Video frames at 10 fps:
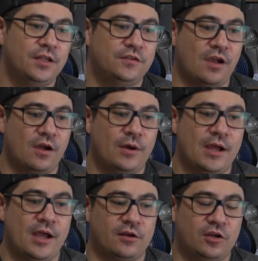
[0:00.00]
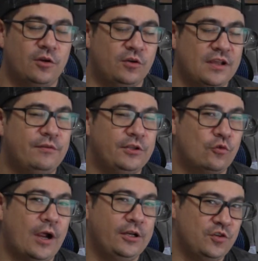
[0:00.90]
So gonna definitely
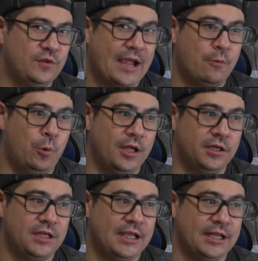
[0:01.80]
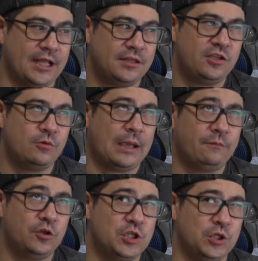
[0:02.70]
try to do that one, and I think you
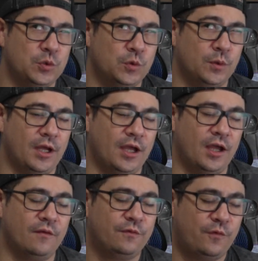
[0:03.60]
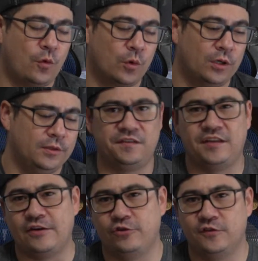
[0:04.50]
have to do 4
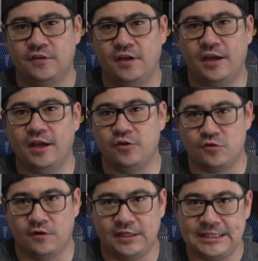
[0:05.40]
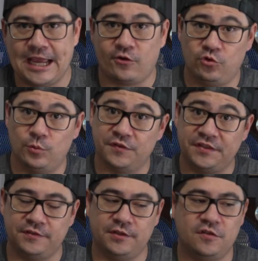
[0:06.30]
sessions during the actual
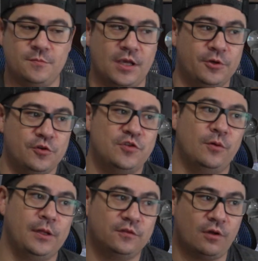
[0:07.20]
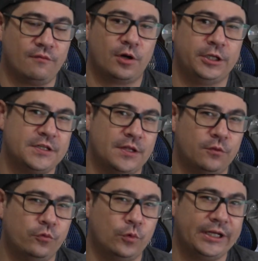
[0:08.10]
season to be able to do it. So I've already
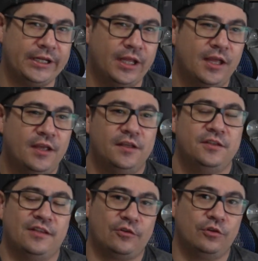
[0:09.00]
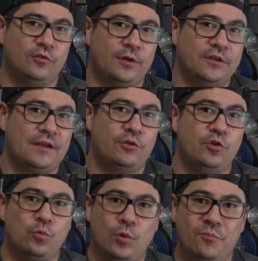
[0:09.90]
done 3 sessions, so I just have to
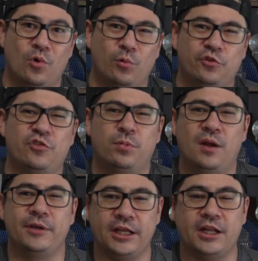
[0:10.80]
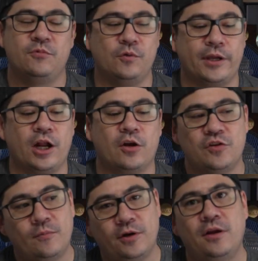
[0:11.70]
do one more, which I'll probably end up doing in
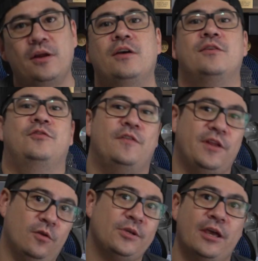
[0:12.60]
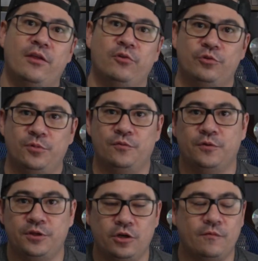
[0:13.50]
October, so then I'll be eligible
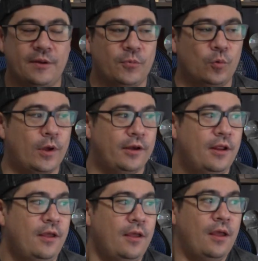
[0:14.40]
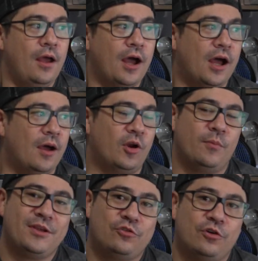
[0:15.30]
for the November one. But
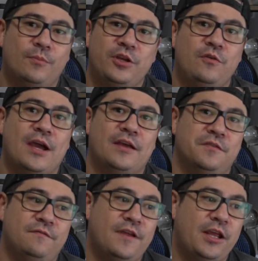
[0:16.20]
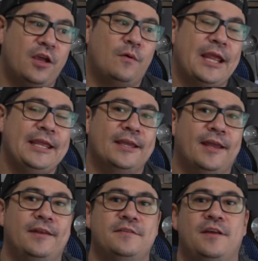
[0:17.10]
I'll make sure to bring you guys a video,
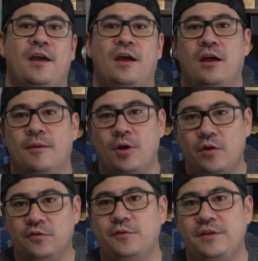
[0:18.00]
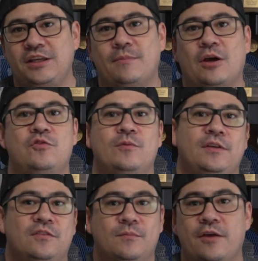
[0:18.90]
and also thinking about
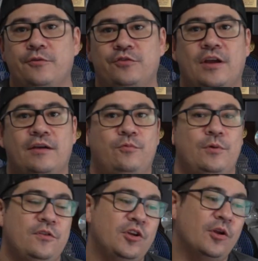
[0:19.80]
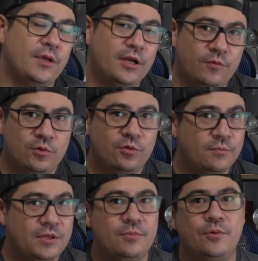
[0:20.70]
doing some other stuff with
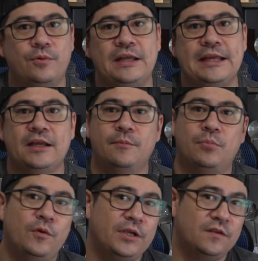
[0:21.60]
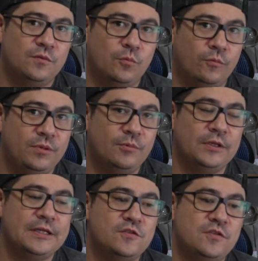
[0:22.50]
interviewing people and pulling in some more
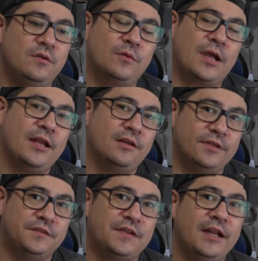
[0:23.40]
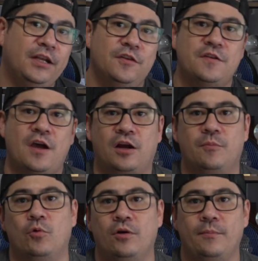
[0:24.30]
people into kind of the setting to
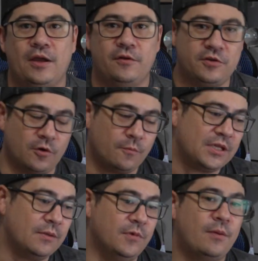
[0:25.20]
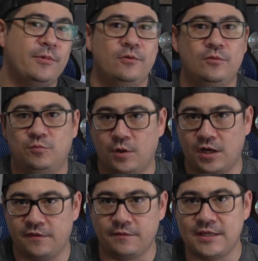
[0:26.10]
talk more about BMWs, what
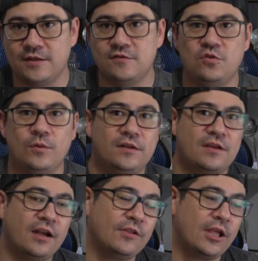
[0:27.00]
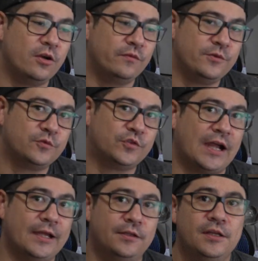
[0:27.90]
got them into it, kind of the interview
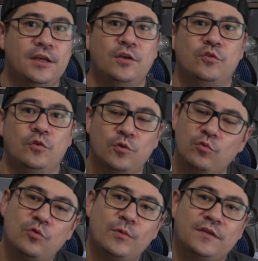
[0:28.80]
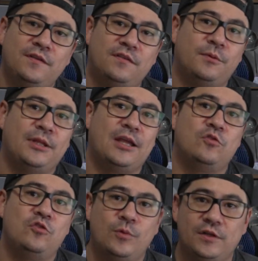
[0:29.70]
style. So if you do want to see some of
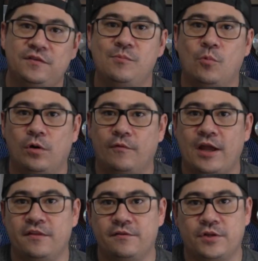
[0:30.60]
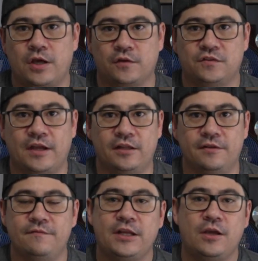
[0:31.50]
that, do want to see more of kind of the vlog style
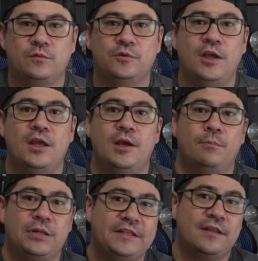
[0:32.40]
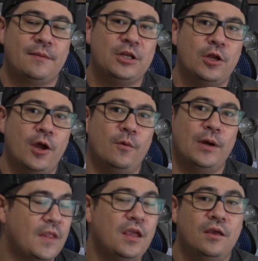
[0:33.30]
of videos, please let me
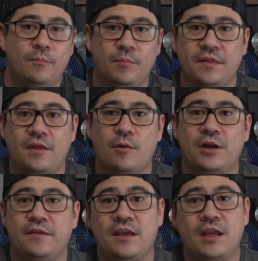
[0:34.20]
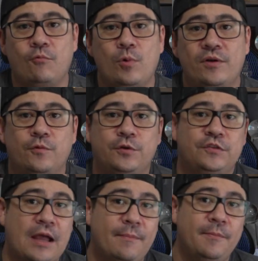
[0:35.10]
know. But I want to thank everyone for
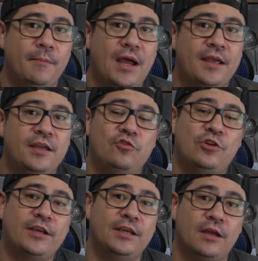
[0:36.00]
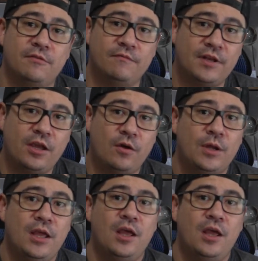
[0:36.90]
stopping by and checking out the video.